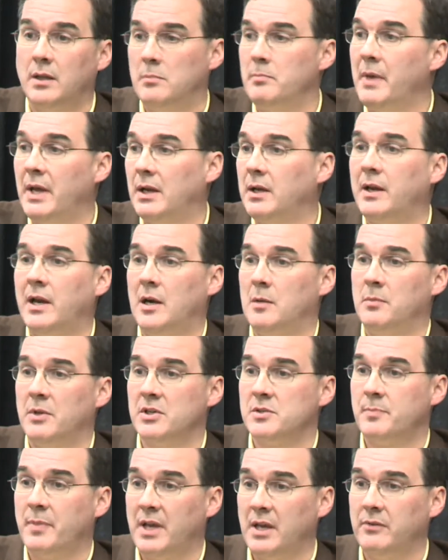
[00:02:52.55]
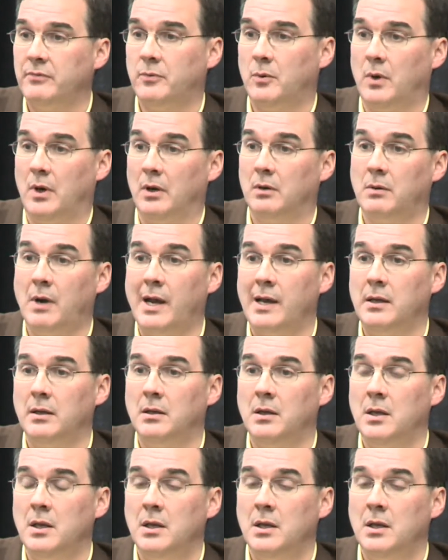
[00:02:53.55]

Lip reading: then Medicare must pay for it, right?